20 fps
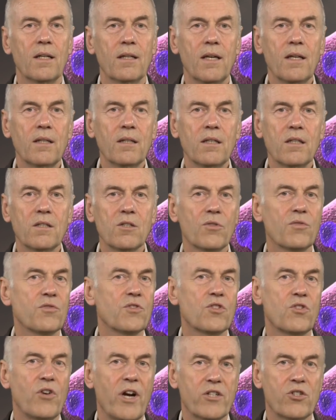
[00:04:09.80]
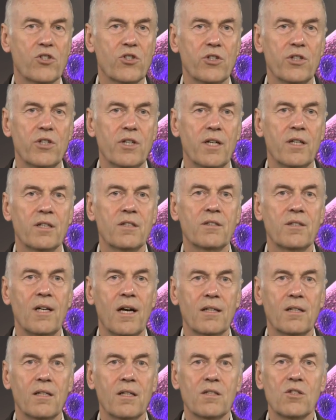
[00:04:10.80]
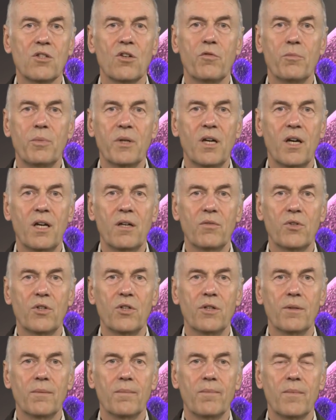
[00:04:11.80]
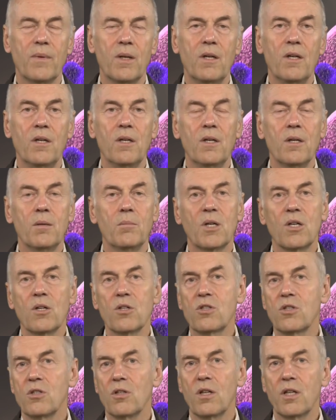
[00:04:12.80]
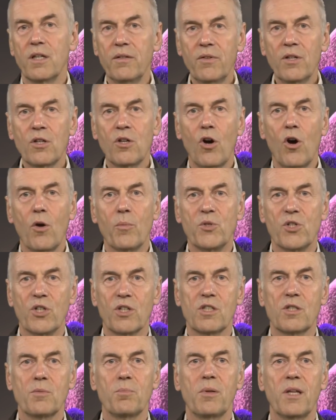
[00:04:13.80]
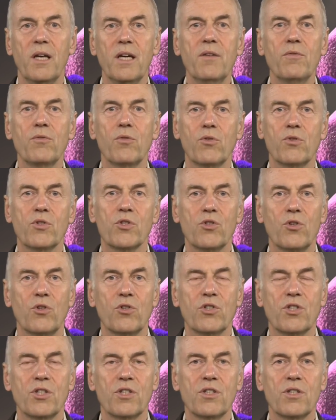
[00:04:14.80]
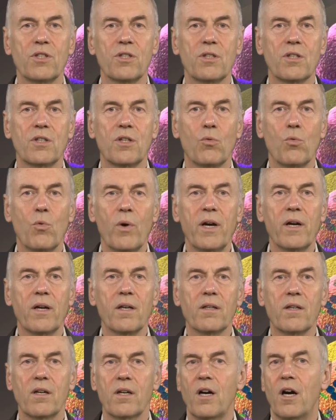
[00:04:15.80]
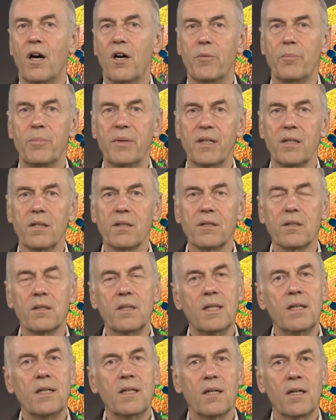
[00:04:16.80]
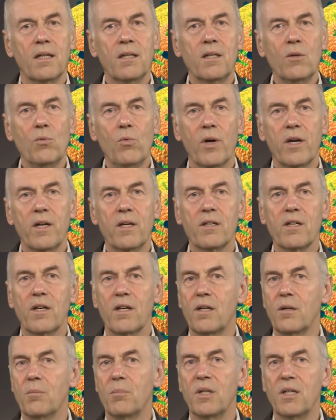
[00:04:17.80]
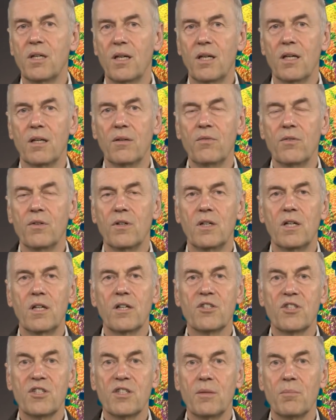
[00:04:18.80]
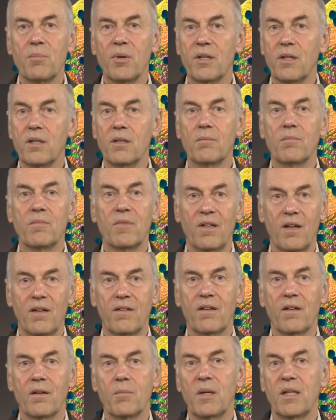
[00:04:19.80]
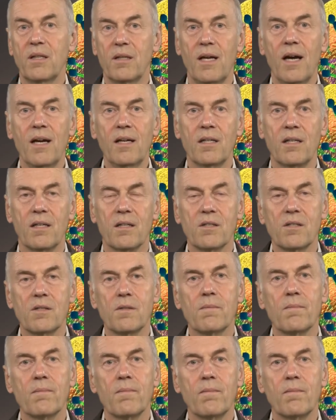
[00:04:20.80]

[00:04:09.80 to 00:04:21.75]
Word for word: Tactics of structure and tactics of behavior. Because living objects play for resources, the way they are built and the way they behave are simply nothing but tactics